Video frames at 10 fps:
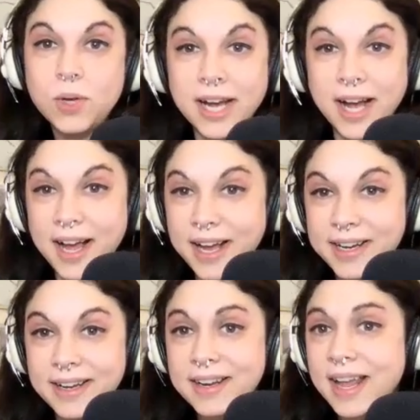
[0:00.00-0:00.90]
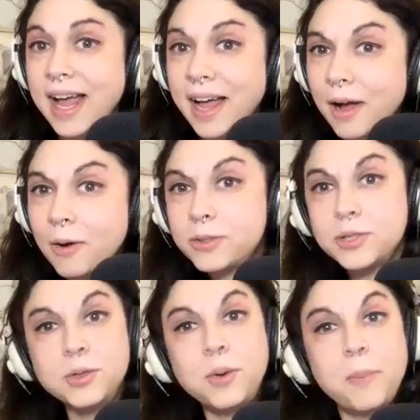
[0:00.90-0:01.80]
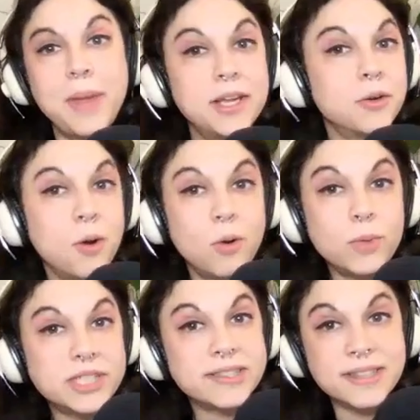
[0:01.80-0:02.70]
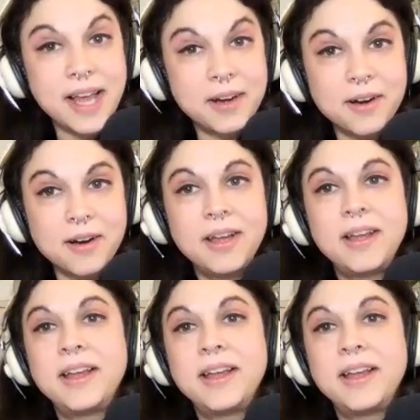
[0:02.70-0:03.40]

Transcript: guide on how to make your own witch's ladder.